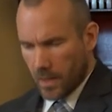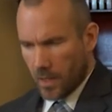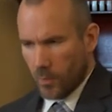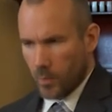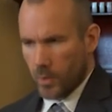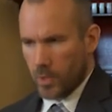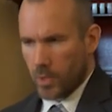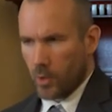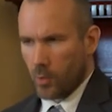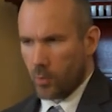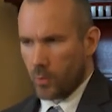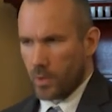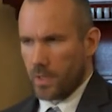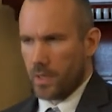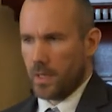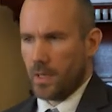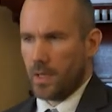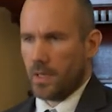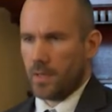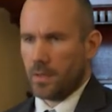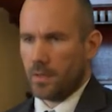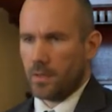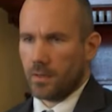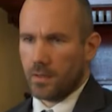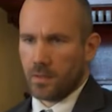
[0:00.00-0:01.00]
We go
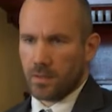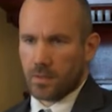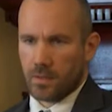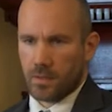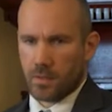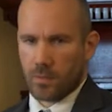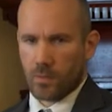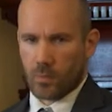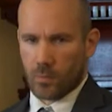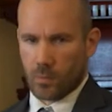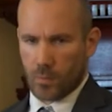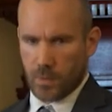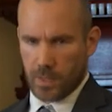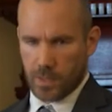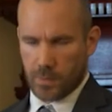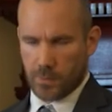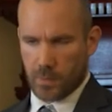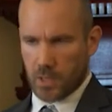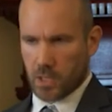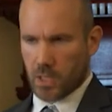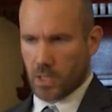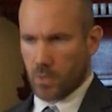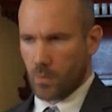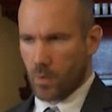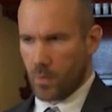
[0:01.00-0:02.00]
within,
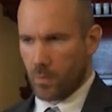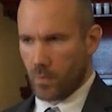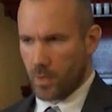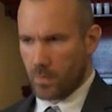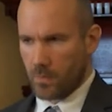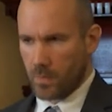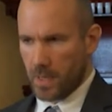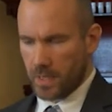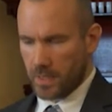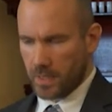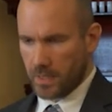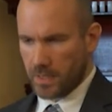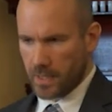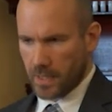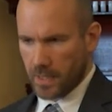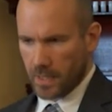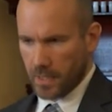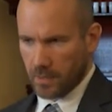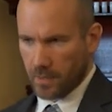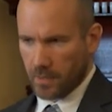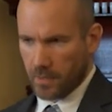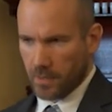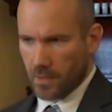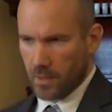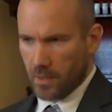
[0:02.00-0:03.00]
especially when we
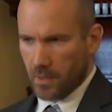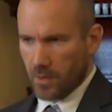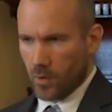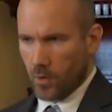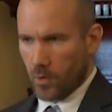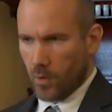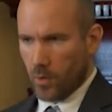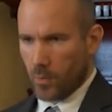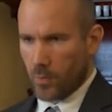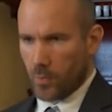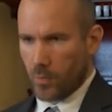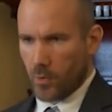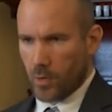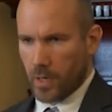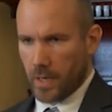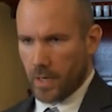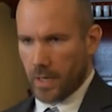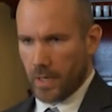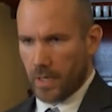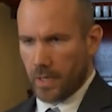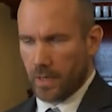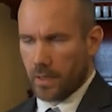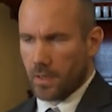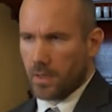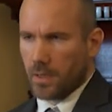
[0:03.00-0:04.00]
meditate or
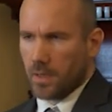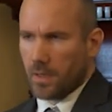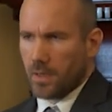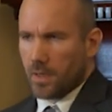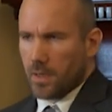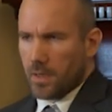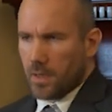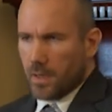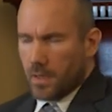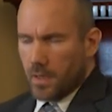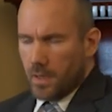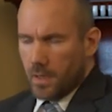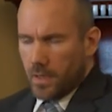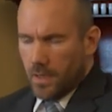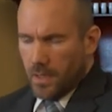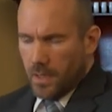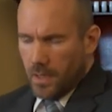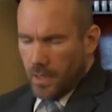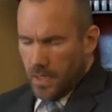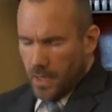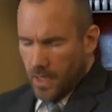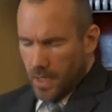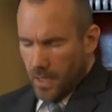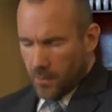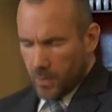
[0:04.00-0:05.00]
pray,
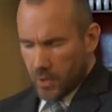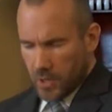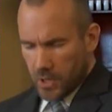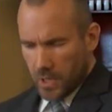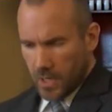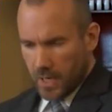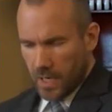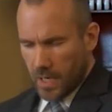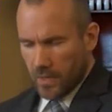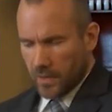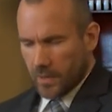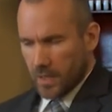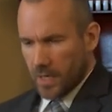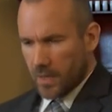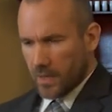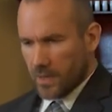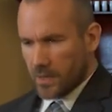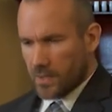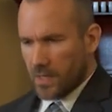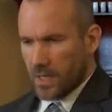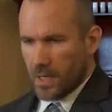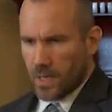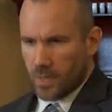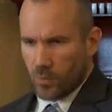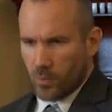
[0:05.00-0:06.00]
and we shut out the
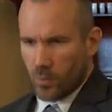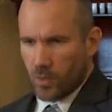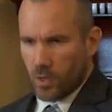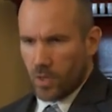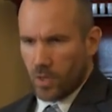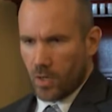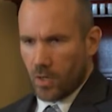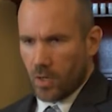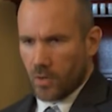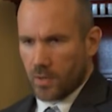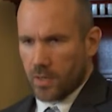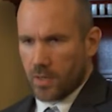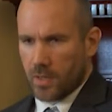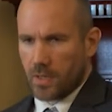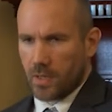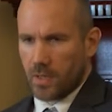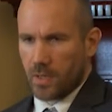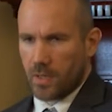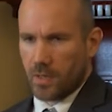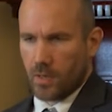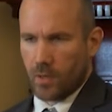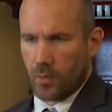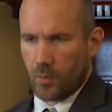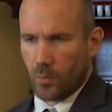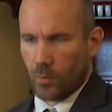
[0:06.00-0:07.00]
outside world
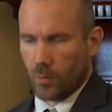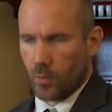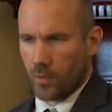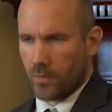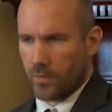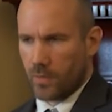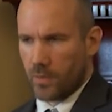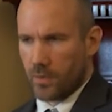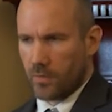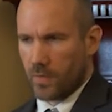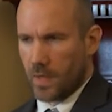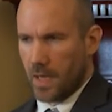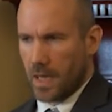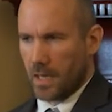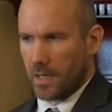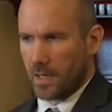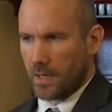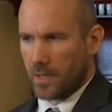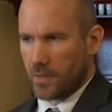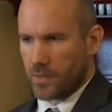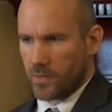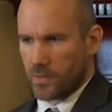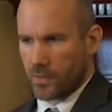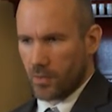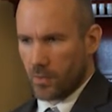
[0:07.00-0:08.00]
and all of the
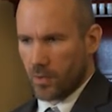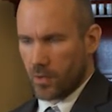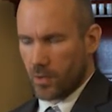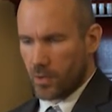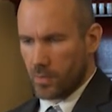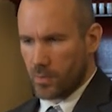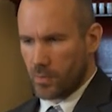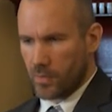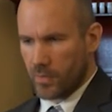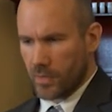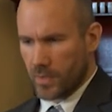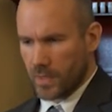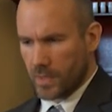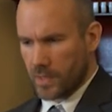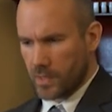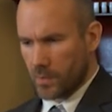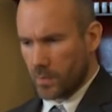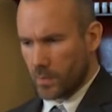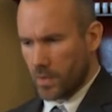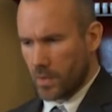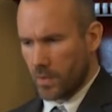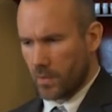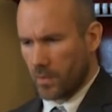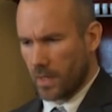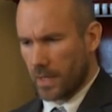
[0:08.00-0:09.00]
violence and the horrible things that
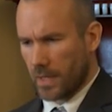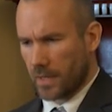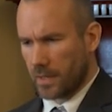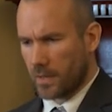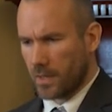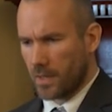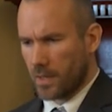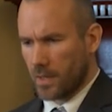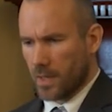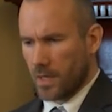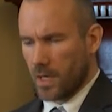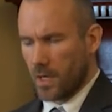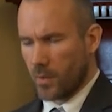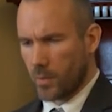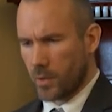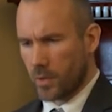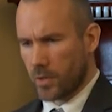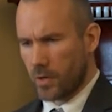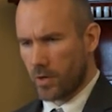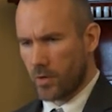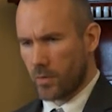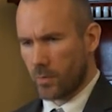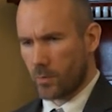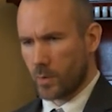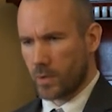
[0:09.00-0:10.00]
we don't like, and we're
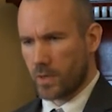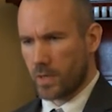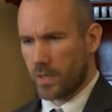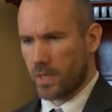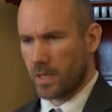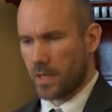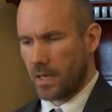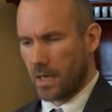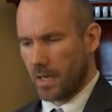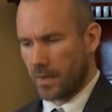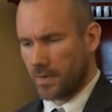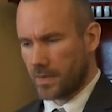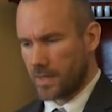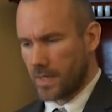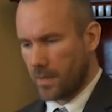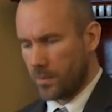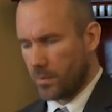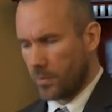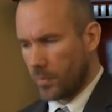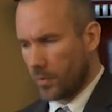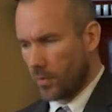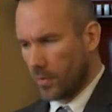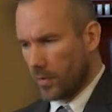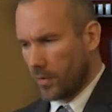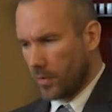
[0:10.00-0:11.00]
going within our
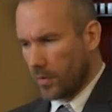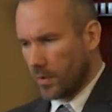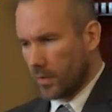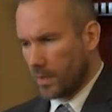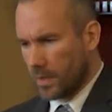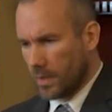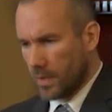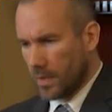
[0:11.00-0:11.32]
temple.